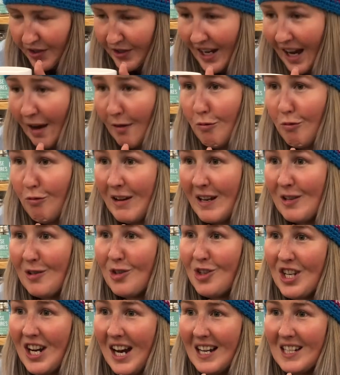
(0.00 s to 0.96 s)
get a real
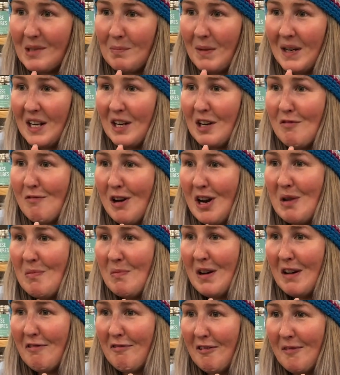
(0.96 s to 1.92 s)
jasmine
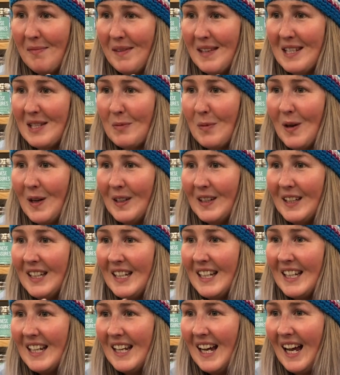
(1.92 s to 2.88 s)
aroma from this one.
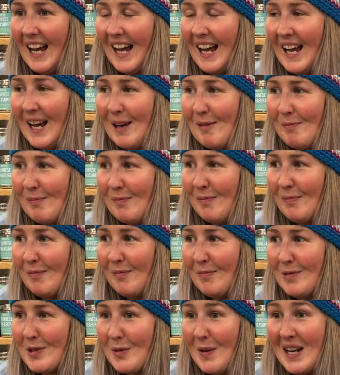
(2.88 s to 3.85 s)

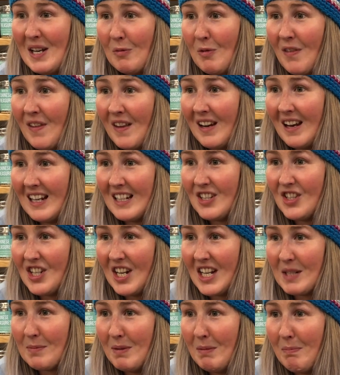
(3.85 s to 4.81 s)
So anyone that likes
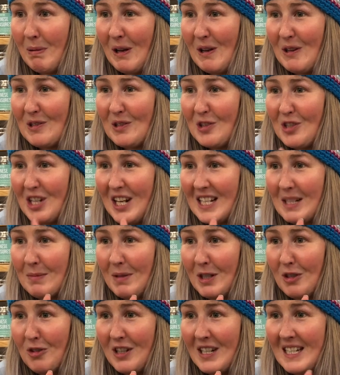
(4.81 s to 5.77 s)
jasmine pearls or
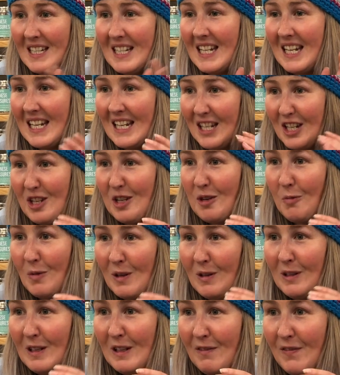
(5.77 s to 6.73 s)
jasmine green tea, you
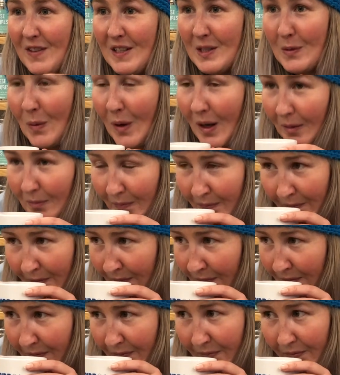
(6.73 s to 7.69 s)
will love this one.
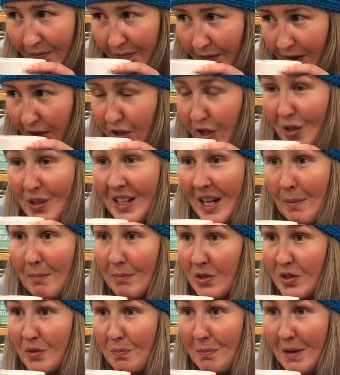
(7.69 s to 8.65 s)
Don't get
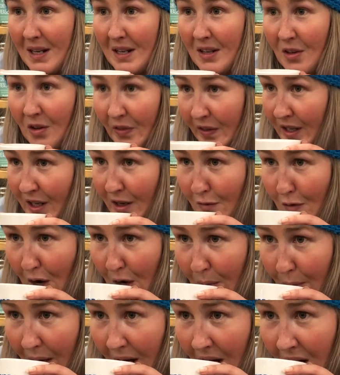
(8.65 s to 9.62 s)
much mint on the
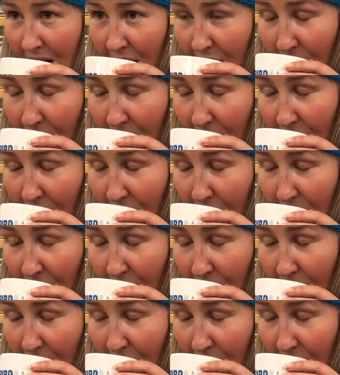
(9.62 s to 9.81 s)
aroma,